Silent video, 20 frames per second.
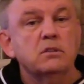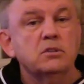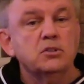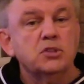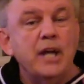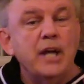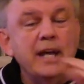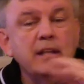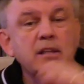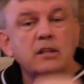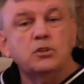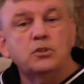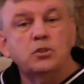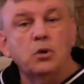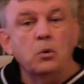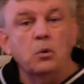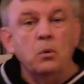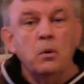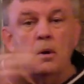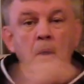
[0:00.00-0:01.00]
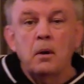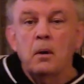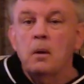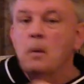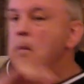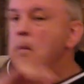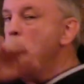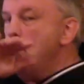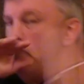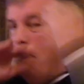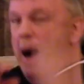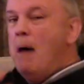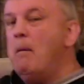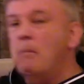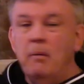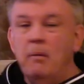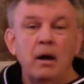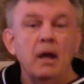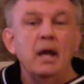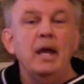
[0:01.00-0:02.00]
Chandler do?
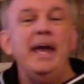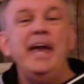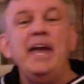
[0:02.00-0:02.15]
Boom!